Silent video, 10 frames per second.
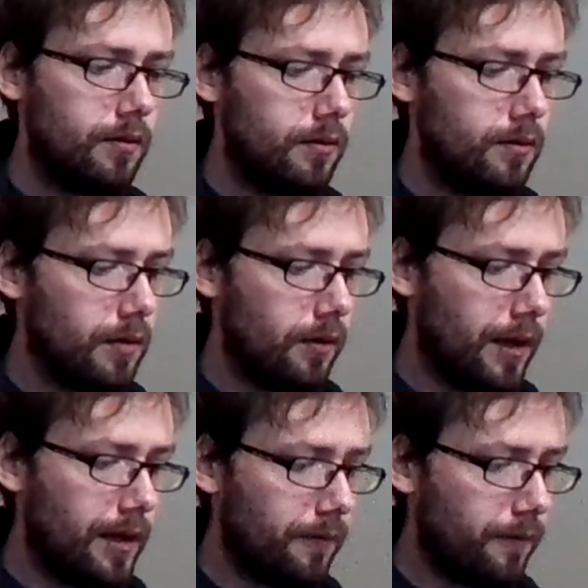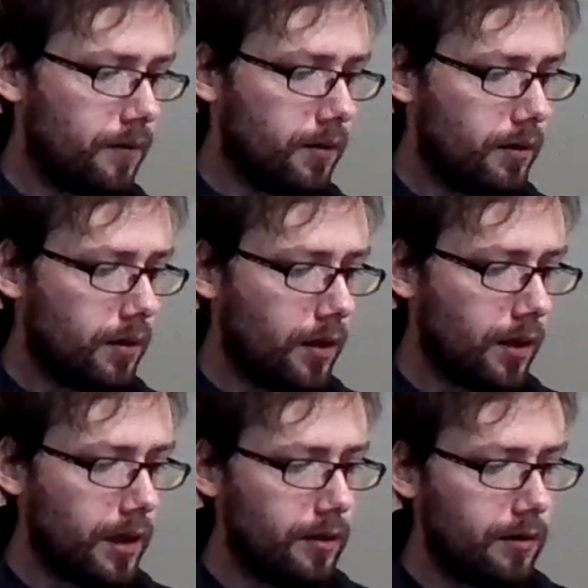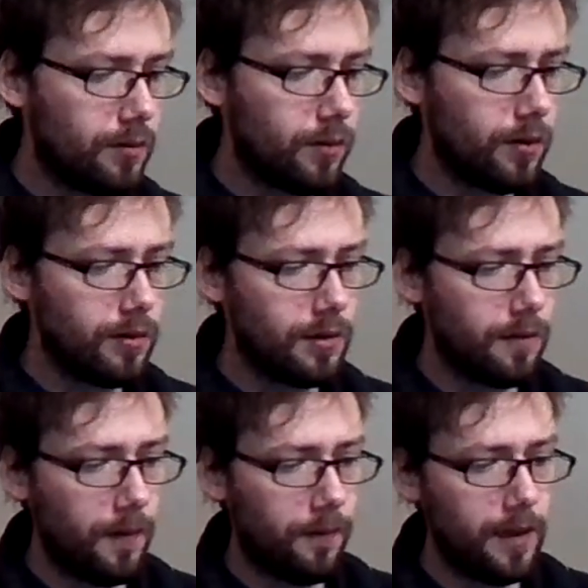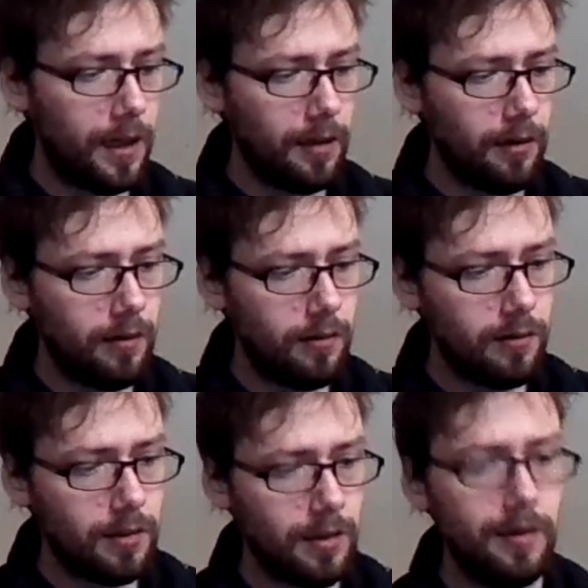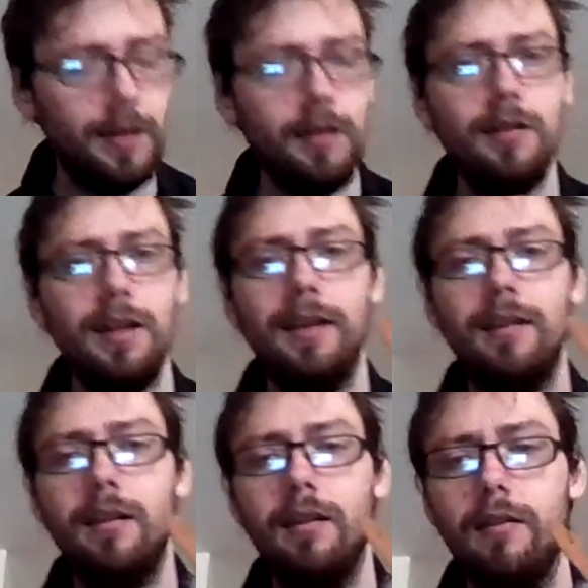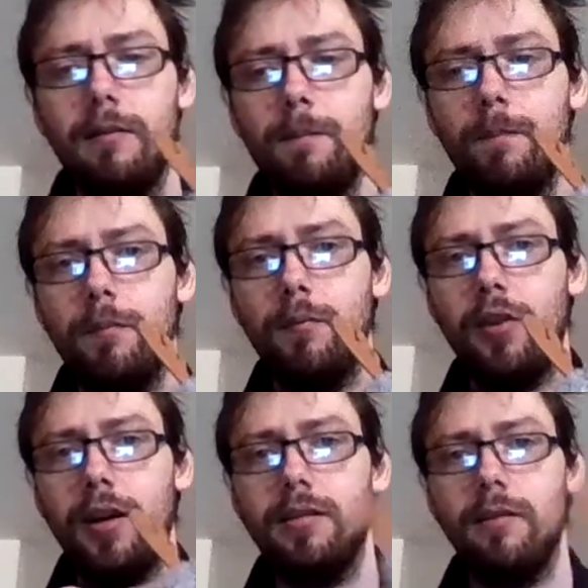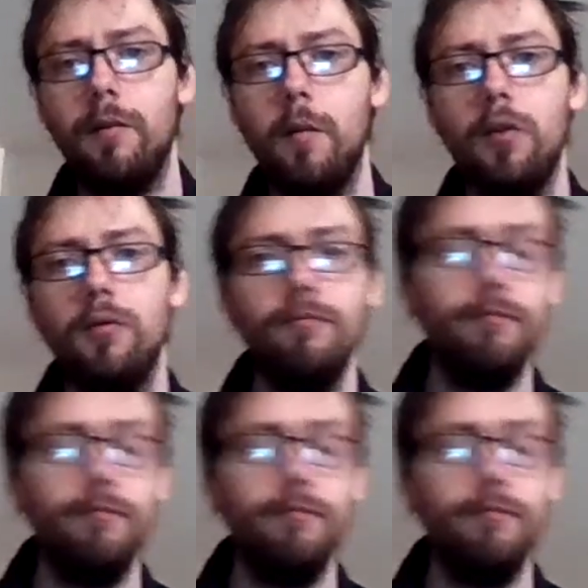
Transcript: So okay, this one's 15. So they didn't take the price off them all.